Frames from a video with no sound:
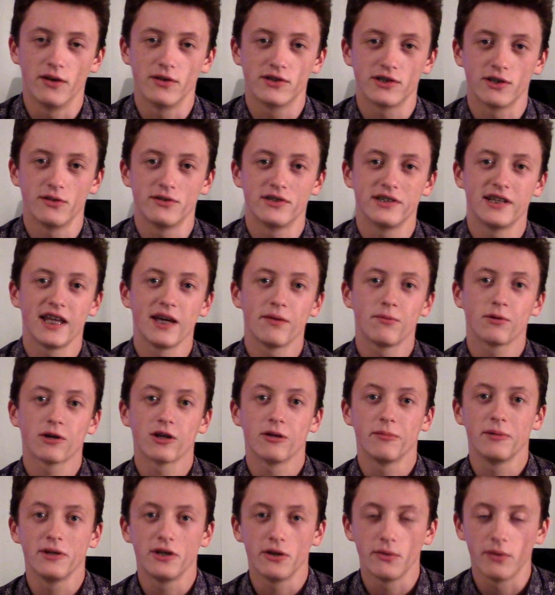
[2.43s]
So today we're going
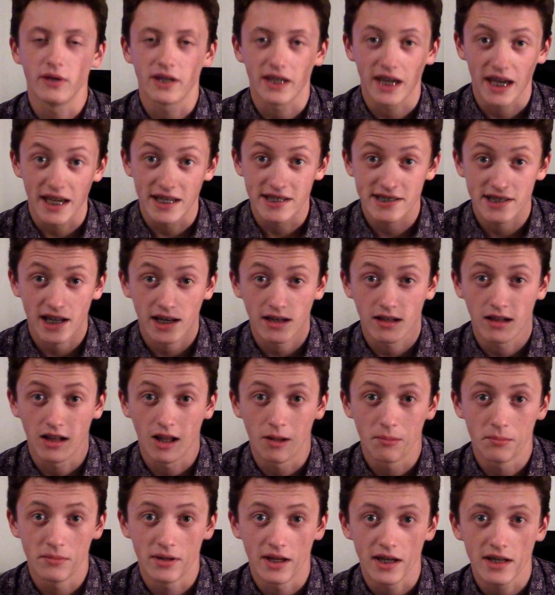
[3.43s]
to be doing a channel
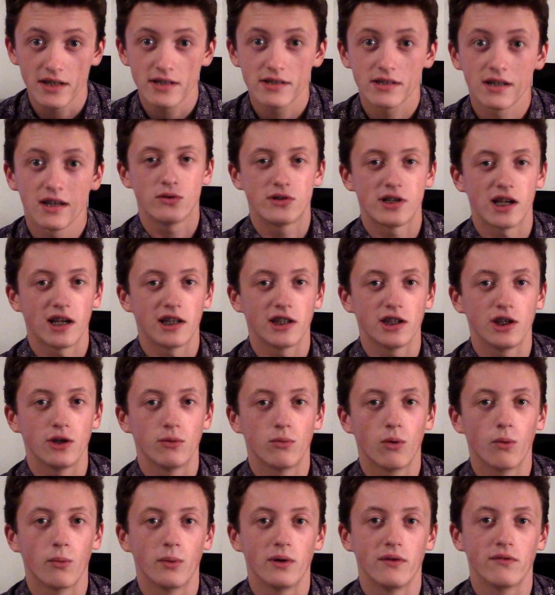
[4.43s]
update, telling you
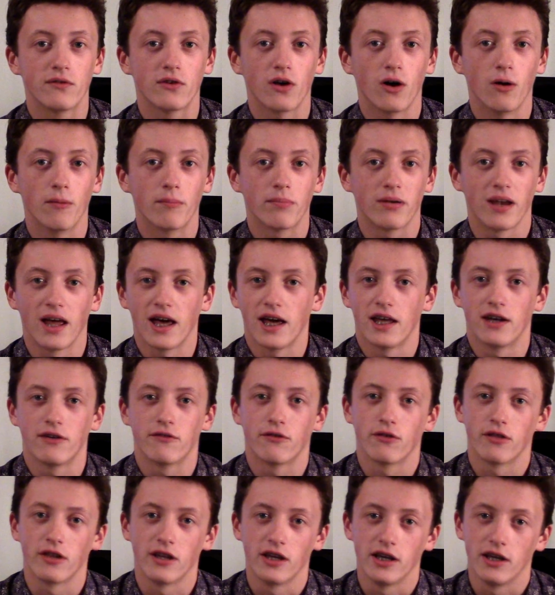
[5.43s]
what we've got planned
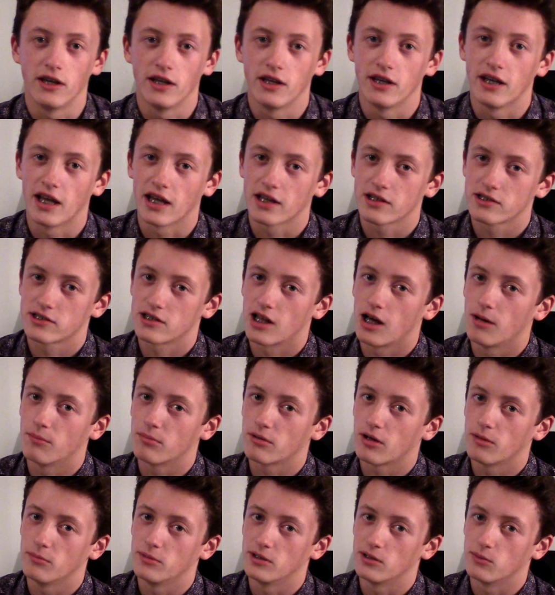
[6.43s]
for the next
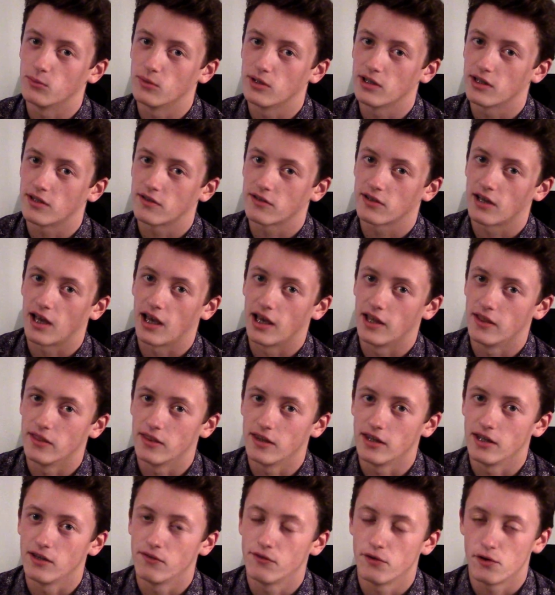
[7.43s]
upcoming weeks and
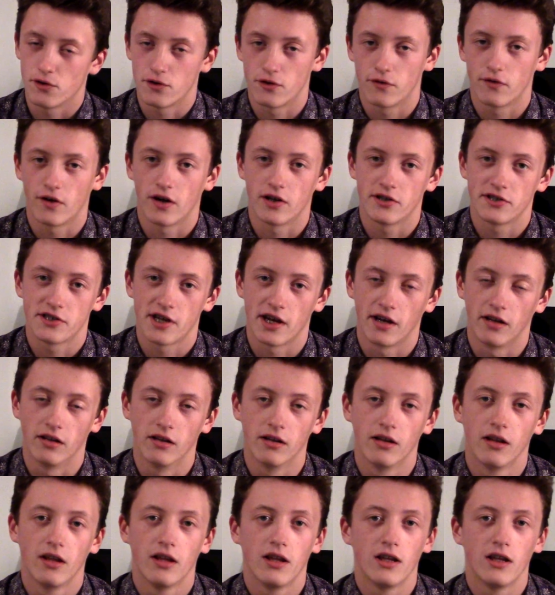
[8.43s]
the future of our channel.